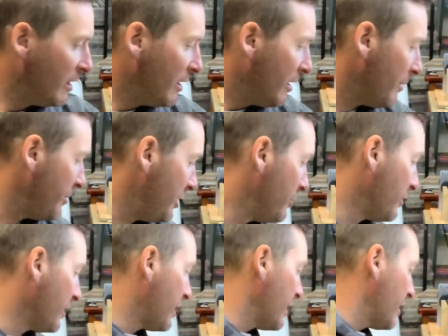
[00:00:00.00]
I
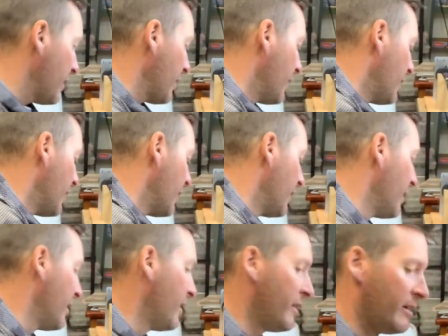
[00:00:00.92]
mean,
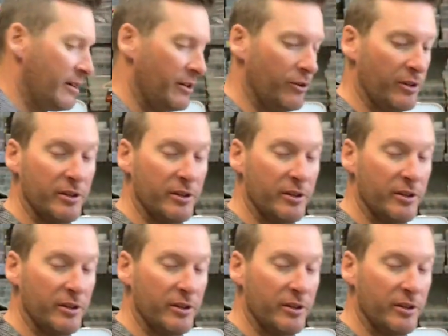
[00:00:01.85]
you